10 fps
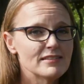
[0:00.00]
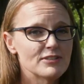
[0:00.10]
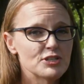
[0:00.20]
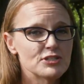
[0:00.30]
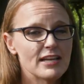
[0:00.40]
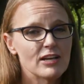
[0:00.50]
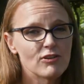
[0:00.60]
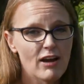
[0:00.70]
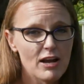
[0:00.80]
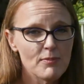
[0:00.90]
such as
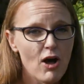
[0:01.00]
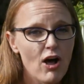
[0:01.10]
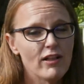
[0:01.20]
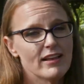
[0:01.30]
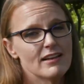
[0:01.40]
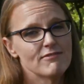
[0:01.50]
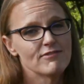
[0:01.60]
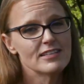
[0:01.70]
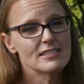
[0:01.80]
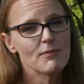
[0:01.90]
Incrediball and
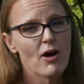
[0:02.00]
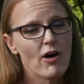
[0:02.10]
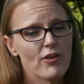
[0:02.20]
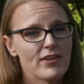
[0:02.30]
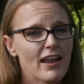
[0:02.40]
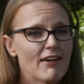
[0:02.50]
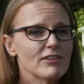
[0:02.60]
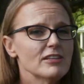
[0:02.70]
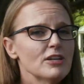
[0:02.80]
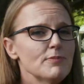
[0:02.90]
Invincible, that have
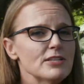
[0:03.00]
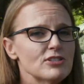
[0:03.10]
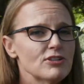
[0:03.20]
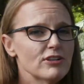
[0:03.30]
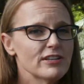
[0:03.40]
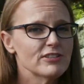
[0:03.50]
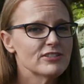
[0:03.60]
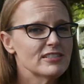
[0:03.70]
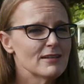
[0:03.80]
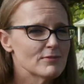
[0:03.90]
a little bit sturdier
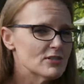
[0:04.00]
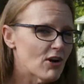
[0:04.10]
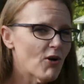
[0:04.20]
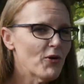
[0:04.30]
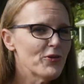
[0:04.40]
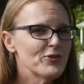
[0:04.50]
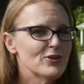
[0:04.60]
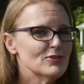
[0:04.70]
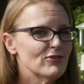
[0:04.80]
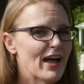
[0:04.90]
stems to hold
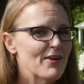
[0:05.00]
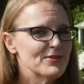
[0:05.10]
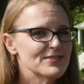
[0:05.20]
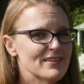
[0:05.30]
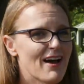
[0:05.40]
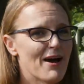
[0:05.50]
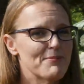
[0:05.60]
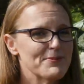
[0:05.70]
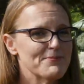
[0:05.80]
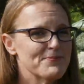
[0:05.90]
those flowers up.